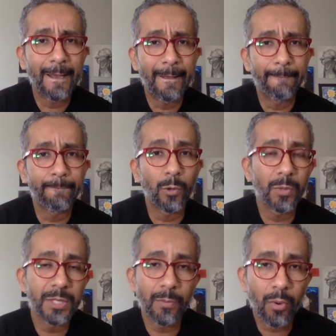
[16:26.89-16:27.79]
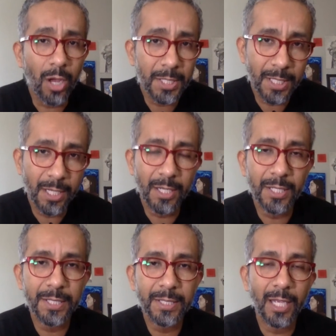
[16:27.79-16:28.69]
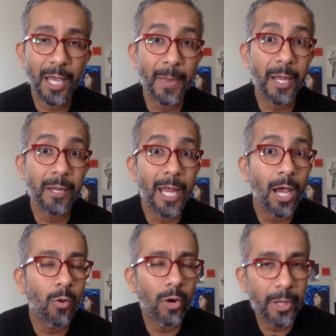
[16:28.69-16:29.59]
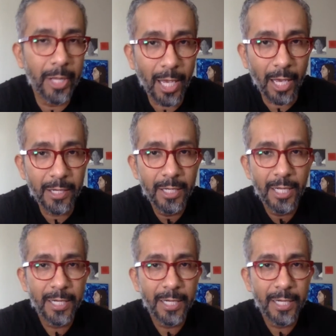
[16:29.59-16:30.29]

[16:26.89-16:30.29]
What was the process? And then now, where are they at?